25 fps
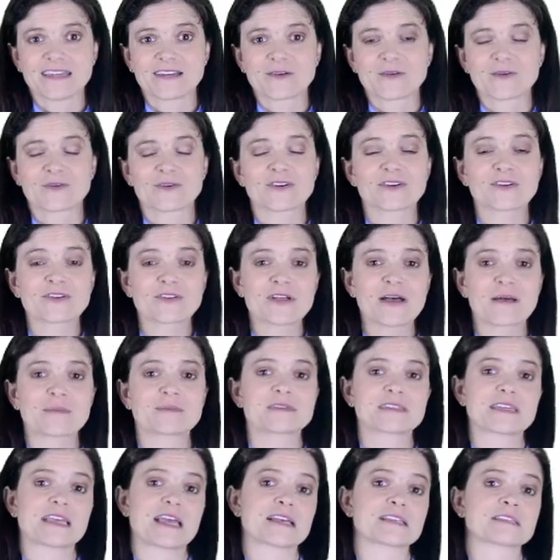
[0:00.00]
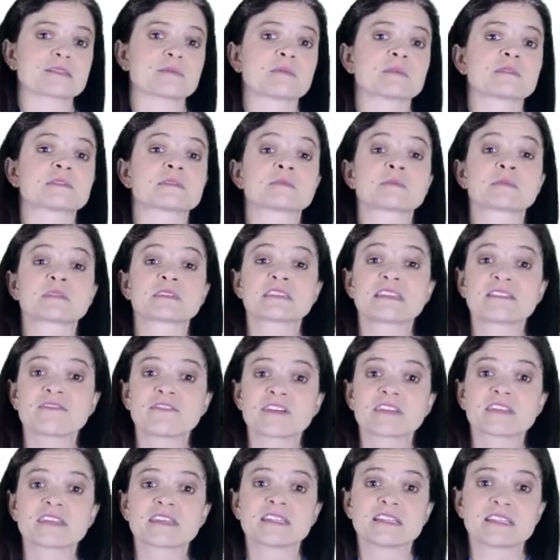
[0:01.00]
Oracle MCS has been
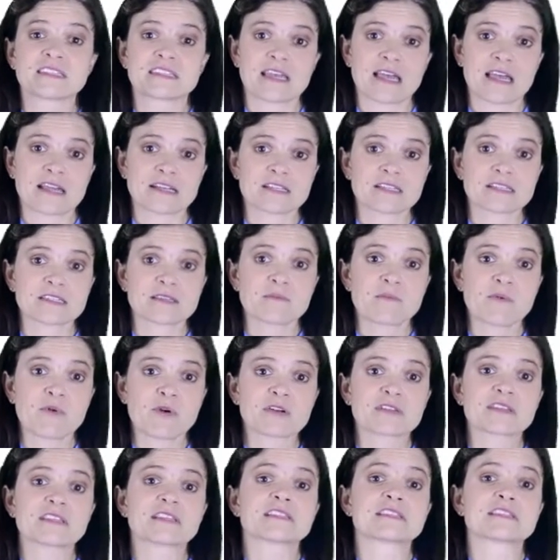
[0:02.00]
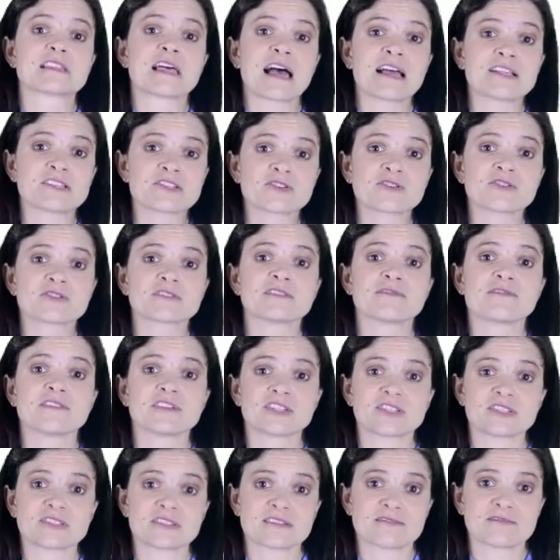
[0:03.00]
specifically designed to support these logical
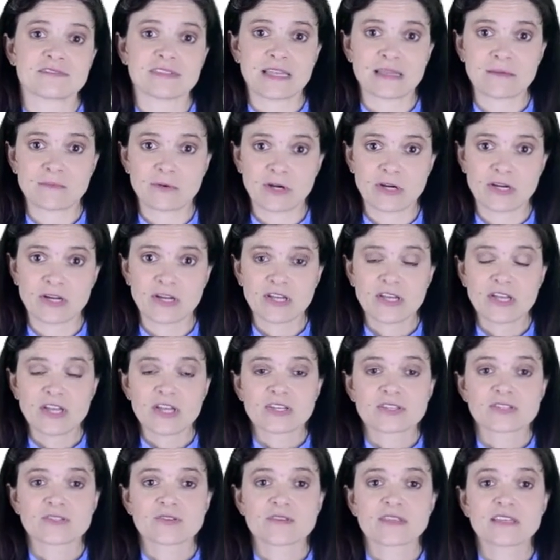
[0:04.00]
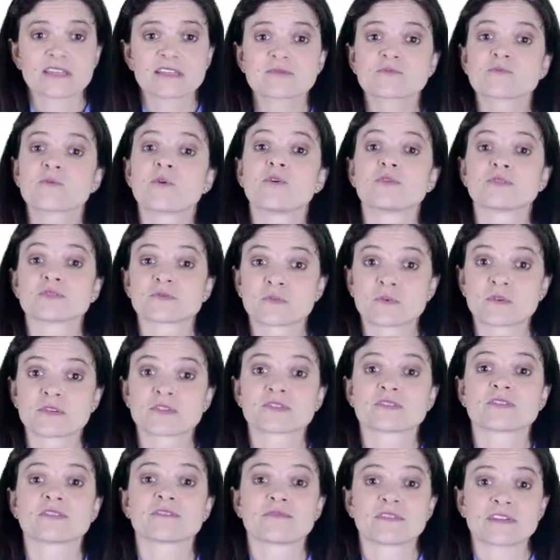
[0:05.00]
divisions of labor, so these roles will
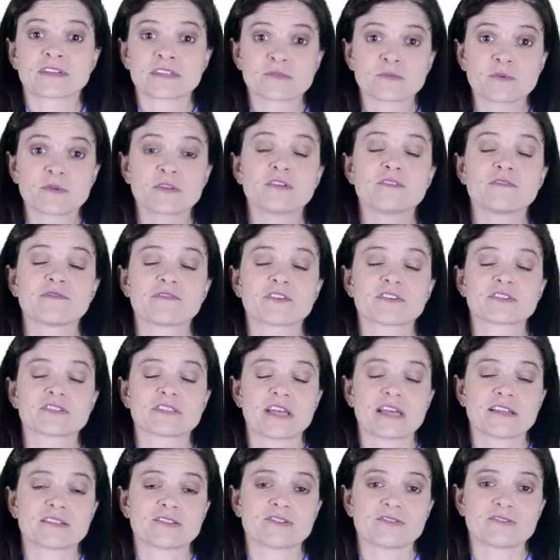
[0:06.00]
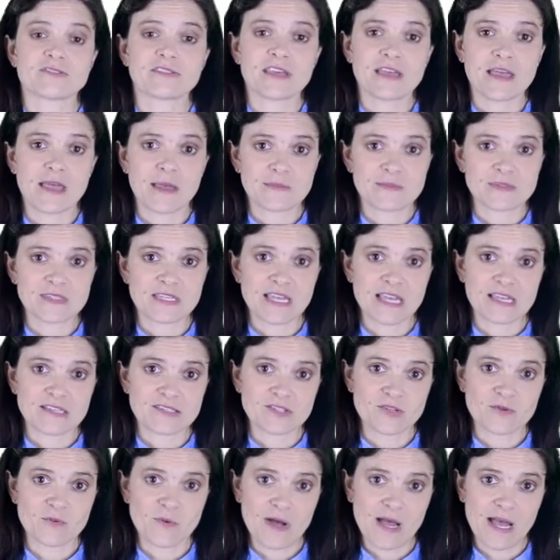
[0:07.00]
surface when you first enter the
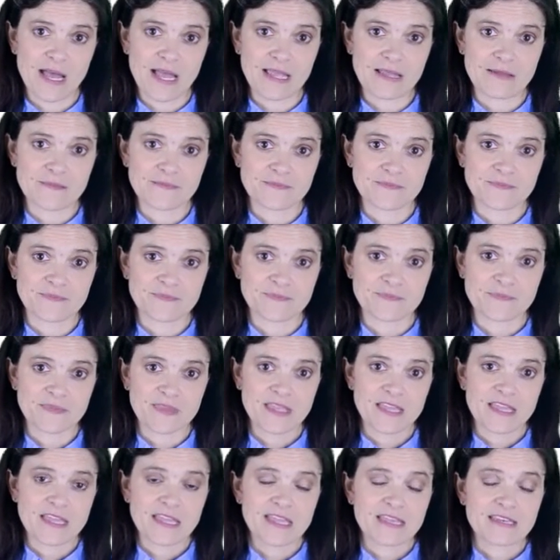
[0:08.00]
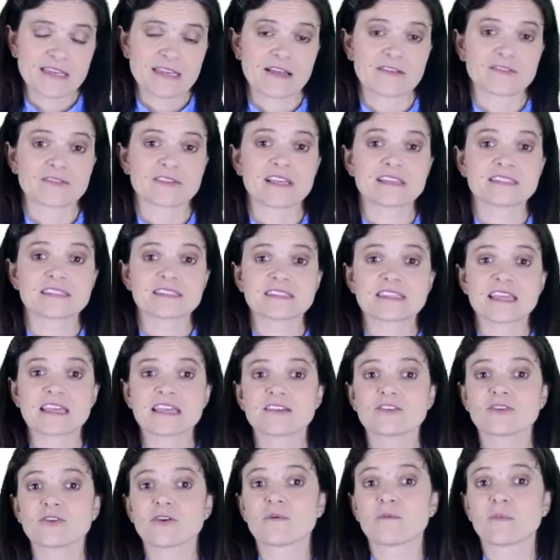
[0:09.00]
MCS UI. Now, let's
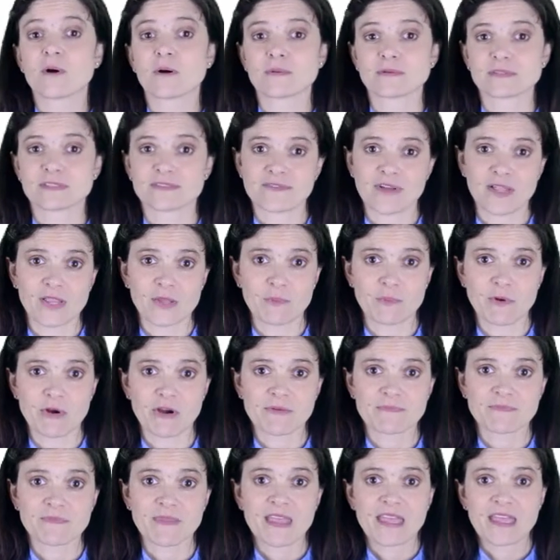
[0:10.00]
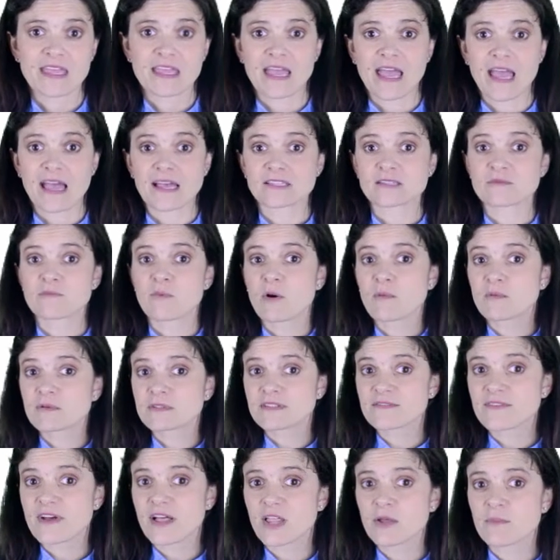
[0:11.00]
say you're a mobile developer. As a mobile
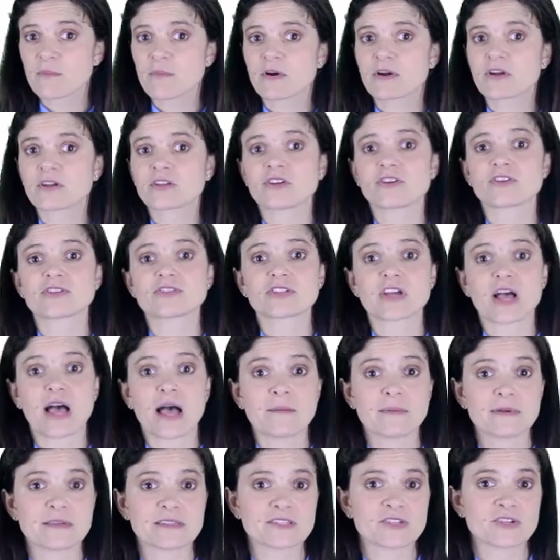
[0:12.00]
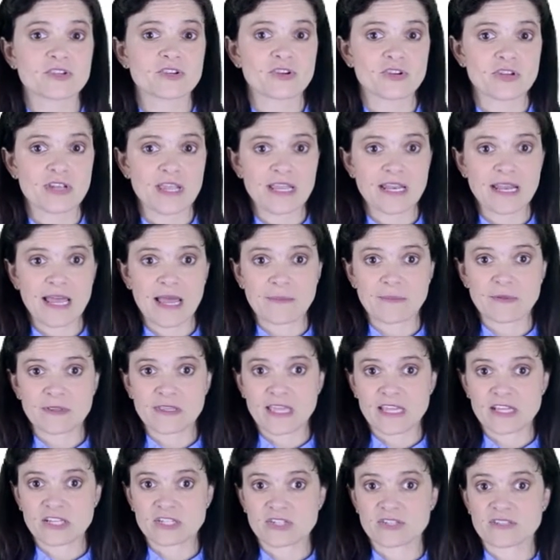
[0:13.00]
developer, your job is to create
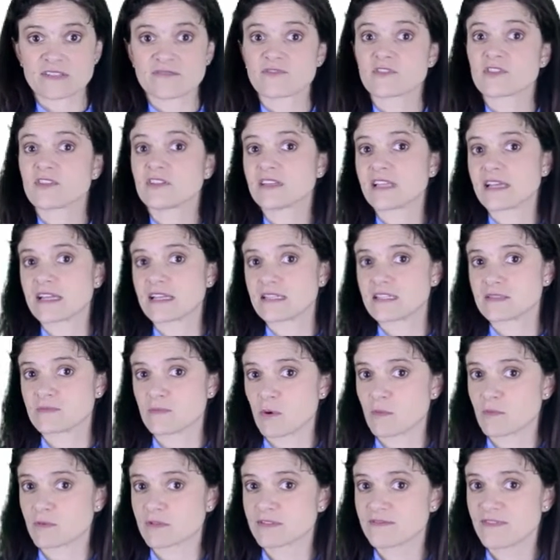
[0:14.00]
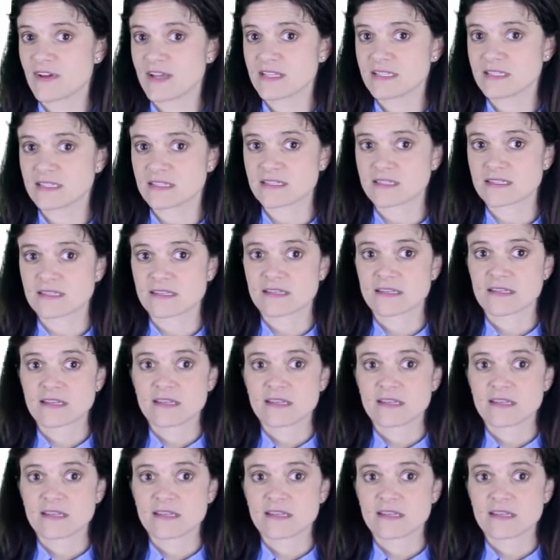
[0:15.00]
applications for the latest mobile devices.